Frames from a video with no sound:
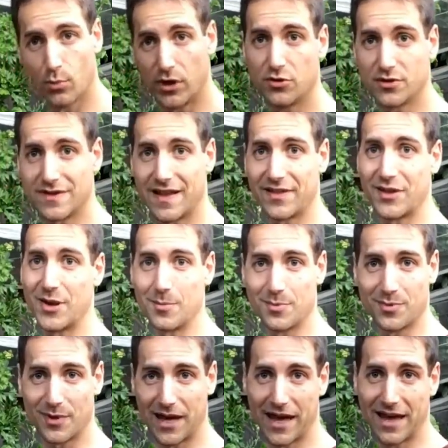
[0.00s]
Build your setup
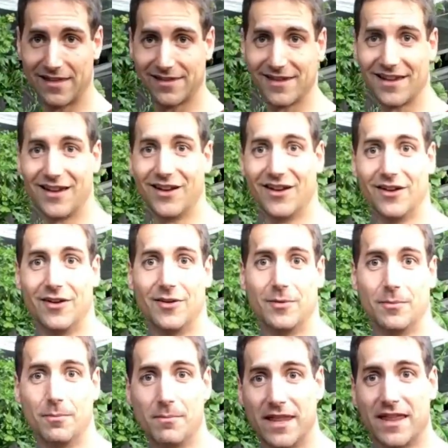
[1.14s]
and uh,
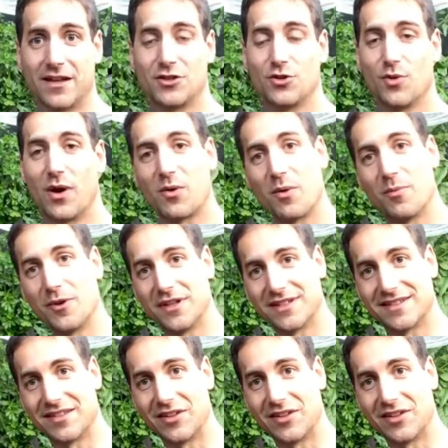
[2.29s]
manage your aquaponic